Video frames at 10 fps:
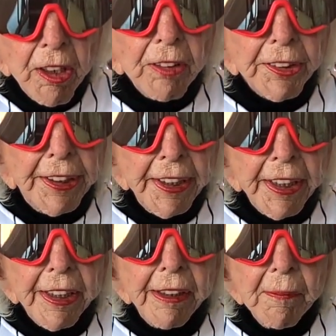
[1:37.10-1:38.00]
call
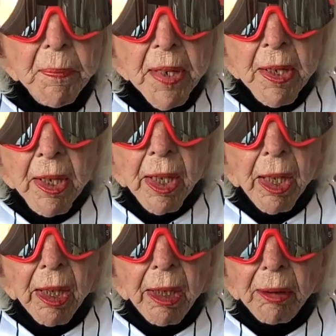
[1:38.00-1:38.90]
gay,
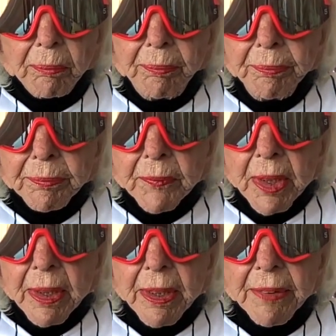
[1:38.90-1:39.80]
um,
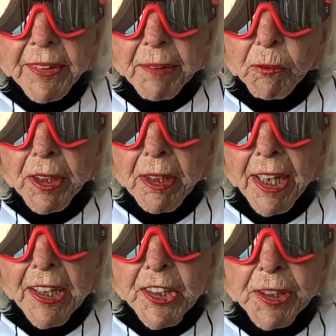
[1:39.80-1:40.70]
that
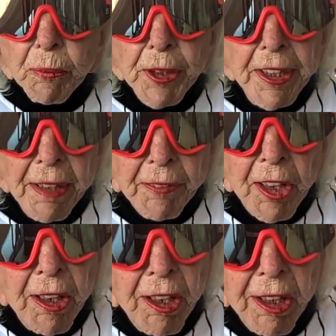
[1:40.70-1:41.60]
realize that we have a
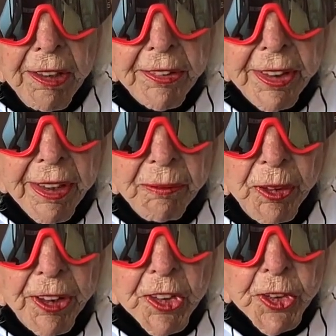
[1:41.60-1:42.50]
heart and
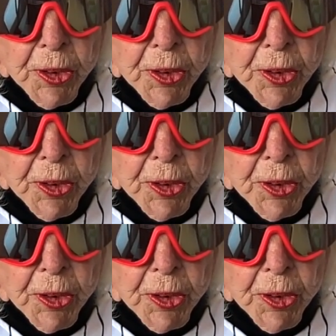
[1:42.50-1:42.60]
we're a